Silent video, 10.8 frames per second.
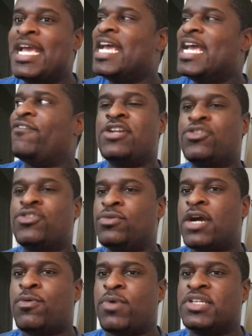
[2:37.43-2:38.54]
If Andrew
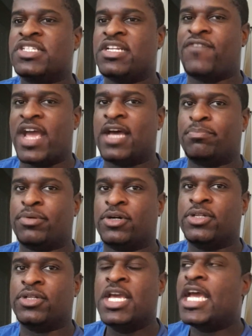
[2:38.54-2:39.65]
Luck wasn't
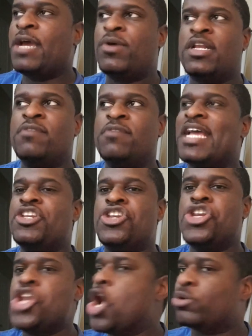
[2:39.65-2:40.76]
available, it would have made
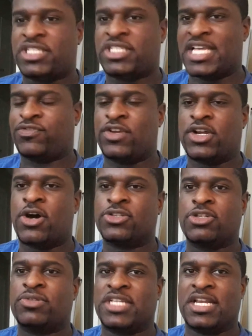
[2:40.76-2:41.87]
no sense for the Colts
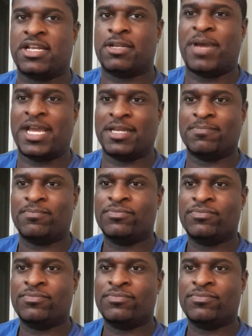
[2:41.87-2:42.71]
to do what they did to Peyton.